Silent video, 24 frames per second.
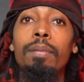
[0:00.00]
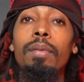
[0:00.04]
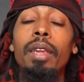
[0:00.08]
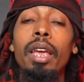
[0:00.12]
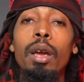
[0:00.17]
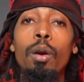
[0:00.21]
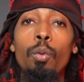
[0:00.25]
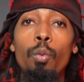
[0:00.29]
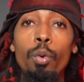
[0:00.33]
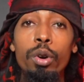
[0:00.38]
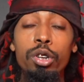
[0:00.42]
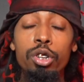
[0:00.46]

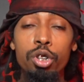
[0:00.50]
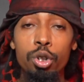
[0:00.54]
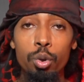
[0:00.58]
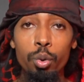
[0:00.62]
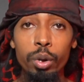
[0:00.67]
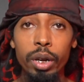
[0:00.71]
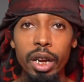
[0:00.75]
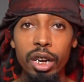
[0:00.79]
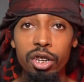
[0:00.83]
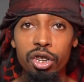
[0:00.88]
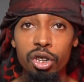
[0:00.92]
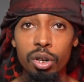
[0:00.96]
And once you
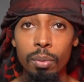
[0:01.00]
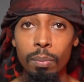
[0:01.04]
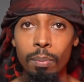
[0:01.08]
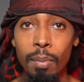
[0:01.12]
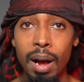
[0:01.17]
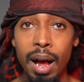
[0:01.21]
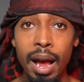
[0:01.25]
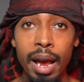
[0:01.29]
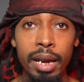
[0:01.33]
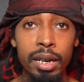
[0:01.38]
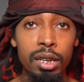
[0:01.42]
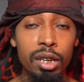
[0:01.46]
get your
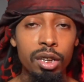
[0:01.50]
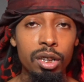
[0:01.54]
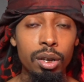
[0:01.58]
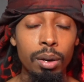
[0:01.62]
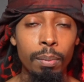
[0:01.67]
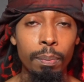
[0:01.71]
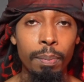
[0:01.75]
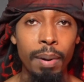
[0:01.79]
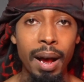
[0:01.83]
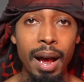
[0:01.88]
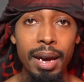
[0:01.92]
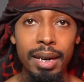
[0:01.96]
mind and your
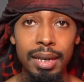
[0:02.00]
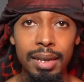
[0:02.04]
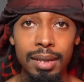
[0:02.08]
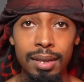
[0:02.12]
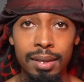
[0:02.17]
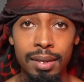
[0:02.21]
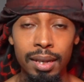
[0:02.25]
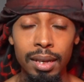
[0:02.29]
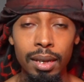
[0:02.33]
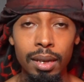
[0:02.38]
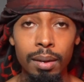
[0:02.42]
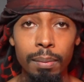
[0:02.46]
body
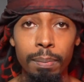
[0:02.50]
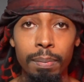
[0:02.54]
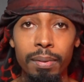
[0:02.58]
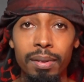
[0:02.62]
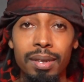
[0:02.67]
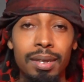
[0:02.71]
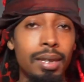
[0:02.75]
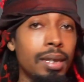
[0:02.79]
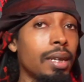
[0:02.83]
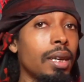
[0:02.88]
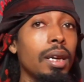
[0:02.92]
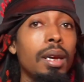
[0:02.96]

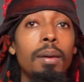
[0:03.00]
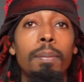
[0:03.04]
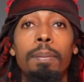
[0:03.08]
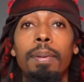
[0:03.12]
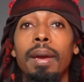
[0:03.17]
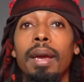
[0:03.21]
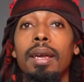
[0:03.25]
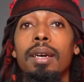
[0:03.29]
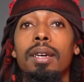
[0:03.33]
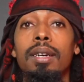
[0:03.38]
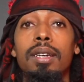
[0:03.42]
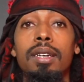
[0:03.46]

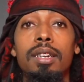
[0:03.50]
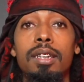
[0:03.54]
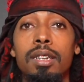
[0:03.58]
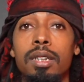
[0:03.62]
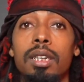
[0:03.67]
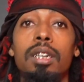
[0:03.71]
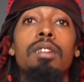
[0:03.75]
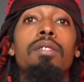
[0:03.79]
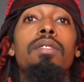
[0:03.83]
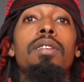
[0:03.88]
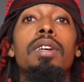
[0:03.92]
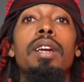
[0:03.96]
syncopated and
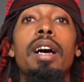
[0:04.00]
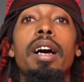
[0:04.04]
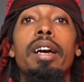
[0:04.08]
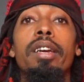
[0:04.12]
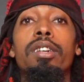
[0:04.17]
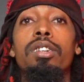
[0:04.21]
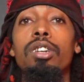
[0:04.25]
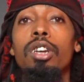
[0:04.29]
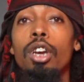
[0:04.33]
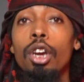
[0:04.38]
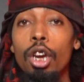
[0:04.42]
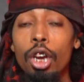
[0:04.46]

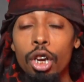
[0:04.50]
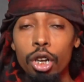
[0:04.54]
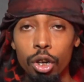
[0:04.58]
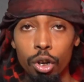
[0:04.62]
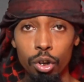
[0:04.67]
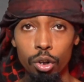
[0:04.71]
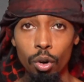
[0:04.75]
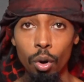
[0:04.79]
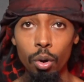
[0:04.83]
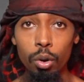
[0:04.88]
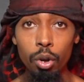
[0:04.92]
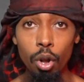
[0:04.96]
synchronized, you're
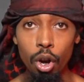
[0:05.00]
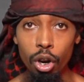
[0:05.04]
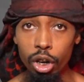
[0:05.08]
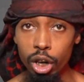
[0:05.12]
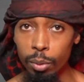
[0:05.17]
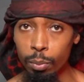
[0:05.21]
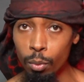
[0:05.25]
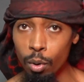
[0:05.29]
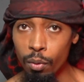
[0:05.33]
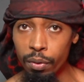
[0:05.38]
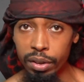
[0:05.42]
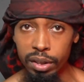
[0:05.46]
no longer
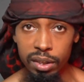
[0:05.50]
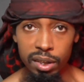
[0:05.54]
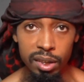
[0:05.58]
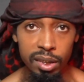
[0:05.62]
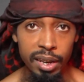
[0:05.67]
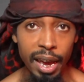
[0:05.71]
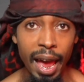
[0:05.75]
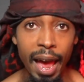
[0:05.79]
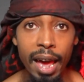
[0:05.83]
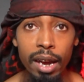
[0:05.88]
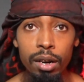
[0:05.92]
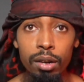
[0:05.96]
moving
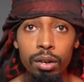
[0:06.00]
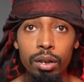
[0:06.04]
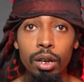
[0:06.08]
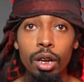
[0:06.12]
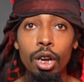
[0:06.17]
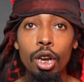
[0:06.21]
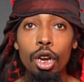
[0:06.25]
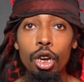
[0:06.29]
scattered.